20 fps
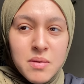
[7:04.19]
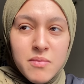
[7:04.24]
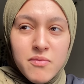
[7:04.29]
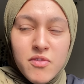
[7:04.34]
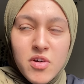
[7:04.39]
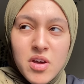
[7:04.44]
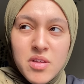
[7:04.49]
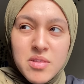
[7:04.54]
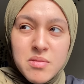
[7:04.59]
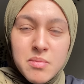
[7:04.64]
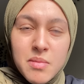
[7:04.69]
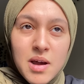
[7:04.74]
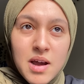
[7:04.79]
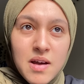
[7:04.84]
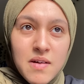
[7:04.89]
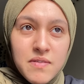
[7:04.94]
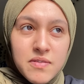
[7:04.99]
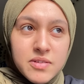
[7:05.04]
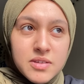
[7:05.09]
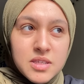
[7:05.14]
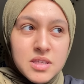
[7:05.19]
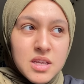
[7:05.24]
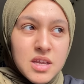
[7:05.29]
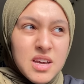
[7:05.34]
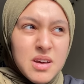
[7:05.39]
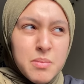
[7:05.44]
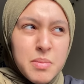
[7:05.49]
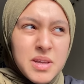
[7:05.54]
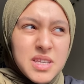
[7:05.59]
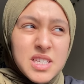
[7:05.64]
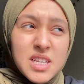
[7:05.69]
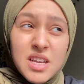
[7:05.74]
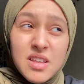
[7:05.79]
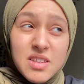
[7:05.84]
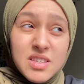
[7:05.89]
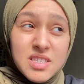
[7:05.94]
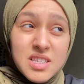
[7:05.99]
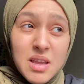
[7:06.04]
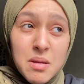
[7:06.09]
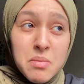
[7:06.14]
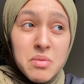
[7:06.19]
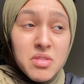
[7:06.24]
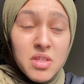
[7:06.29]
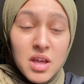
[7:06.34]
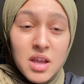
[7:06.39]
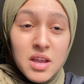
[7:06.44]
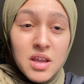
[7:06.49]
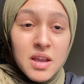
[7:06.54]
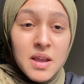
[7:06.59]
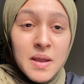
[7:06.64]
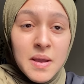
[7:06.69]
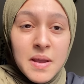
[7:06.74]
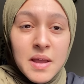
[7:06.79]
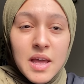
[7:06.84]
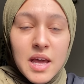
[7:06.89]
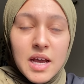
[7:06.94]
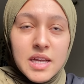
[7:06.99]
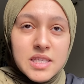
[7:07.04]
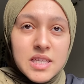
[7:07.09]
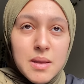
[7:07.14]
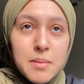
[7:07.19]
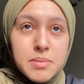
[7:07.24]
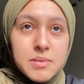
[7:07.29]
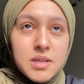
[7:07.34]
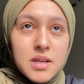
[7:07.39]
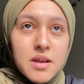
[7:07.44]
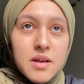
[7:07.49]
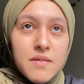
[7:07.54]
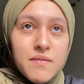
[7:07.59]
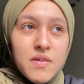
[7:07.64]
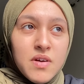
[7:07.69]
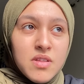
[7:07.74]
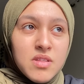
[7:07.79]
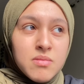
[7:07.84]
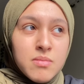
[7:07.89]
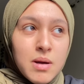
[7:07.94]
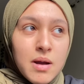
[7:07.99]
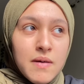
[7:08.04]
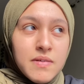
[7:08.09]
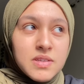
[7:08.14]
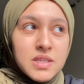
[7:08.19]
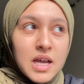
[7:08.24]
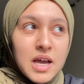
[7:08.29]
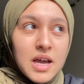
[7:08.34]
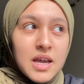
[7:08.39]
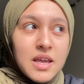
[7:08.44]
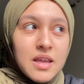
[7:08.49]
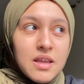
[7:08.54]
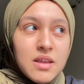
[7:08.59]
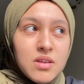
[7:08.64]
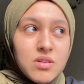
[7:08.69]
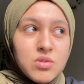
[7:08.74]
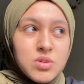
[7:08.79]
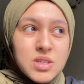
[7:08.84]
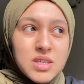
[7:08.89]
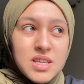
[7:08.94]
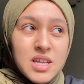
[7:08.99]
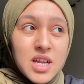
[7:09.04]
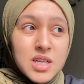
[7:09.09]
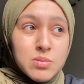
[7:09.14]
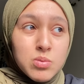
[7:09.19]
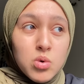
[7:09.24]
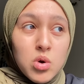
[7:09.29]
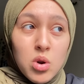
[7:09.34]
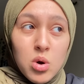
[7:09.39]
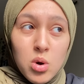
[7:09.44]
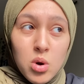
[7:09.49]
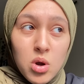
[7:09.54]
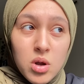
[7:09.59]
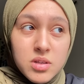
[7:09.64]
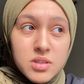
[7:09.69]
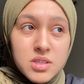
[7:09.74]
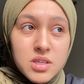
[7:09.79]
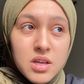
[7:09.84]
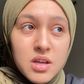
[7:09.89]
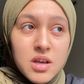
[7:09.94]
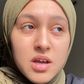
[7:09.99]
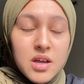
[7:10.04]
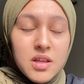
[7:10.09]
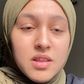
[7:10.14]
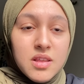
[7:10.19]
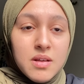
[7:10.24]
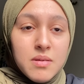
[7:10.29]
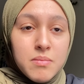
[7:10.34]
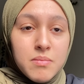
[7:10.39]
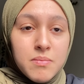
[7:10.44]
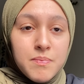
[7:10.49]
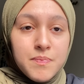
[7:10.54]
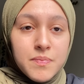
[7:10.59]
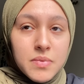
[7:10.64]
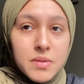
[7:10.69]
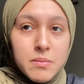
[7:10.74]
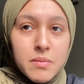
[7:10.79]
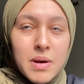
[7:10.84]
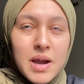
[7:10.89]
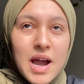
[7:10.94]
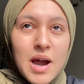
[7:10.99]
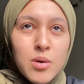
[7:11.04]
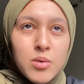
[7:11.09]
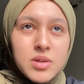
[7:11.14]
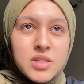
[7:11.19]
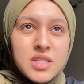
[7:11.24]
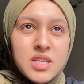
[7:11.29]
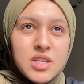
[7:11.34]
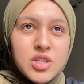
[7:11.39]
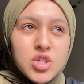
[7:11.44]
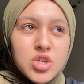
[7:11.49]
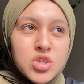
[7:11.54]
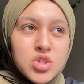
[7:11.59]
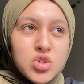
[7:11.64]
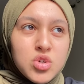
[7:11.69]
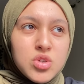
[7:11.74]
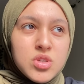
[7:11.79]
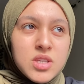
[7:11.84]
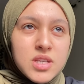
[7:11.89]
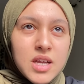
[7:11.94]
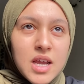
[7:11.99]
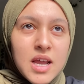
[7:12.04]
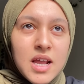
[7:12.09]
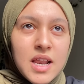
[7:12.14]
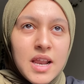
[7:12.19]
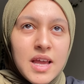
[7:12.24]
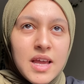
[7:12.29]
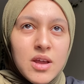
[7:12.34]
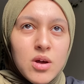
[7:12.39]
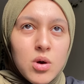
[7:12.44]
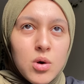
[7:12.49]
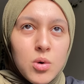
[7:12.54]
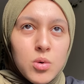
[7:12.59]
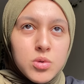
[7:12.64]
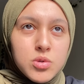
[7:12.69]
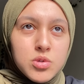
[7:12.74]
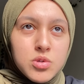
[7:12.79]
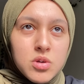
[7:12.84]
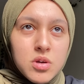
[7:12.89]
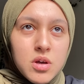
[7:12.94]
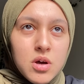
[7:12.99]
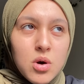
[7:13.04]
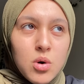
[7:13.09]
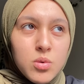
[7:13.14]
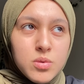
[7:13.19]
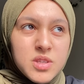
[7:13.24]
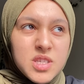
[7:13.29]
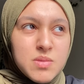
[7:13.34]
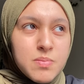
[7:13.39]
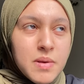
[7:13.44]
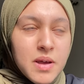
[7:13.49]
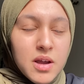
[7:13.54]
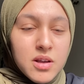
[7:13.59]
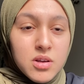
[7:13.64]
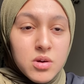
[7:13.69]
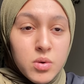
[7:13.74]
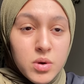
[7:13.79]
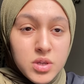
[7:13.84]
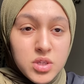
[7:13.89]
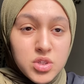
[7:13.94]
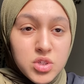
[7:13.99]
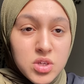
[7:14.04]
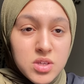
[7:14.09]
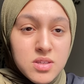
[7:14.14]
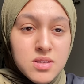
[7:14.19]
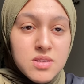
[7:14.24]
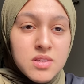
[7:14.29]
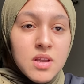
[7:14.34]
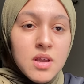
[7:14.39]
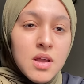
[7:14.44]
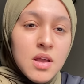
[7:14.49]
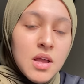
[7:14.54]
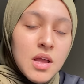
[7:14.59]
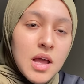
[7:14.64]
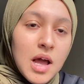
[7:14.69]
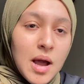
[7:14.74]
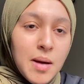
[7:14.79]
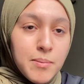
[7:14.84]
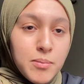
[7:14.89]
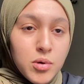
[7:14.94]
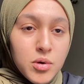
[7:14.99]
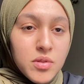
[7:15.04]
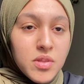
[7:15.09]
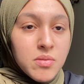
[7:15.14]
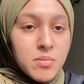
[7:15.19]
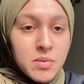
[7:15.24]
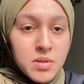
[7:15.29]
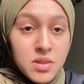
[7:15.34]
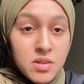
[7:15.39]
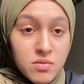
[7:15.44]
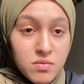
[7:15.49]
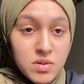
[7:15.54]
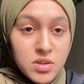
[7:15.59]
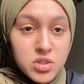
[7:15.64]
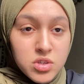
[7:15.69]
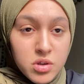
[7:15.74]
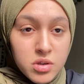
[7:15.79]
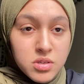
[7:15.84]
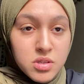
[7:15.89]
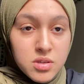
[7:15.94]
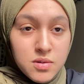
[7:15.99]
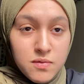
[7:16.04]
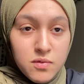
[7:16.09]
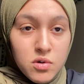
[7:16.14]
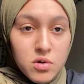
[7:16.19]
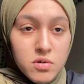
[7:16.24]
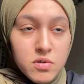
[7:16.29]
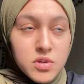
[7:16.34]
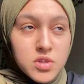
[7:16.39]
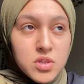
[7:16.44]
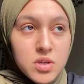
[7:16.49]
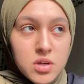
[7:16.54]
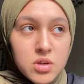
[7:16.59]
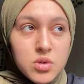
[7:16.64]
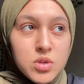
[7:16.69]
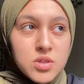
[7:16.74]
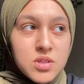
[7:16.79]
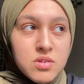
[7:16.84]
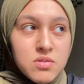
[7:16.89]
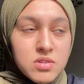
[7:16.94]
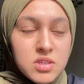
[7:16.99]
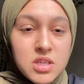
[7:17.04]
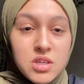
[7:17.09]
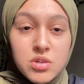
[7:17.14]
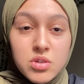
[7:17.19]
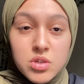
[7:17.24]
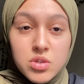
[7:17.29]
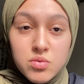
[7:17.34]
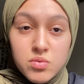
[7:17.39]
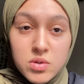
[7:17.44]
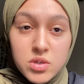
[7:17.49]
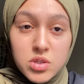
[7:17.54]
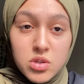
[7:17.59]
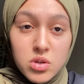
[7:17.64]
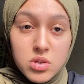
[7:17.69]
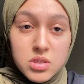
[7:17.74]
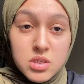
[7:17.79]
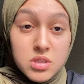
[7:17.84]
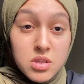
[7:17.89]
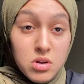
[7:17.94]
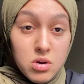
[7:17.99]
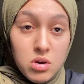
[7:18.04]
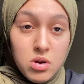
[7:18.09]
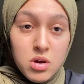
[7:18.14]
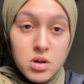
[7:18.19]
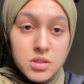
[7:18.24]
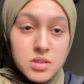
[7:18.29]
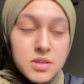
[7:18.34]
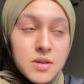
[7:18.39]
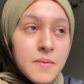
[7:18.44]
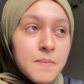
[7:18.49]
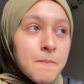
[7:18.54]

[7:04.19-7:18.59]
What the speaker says: Further maths, basically the same thing, except further maths, I use the textbook a lot. Our teachers used to collate old spec questions and put them in the resources for us. So I use their teachers' resources a lot.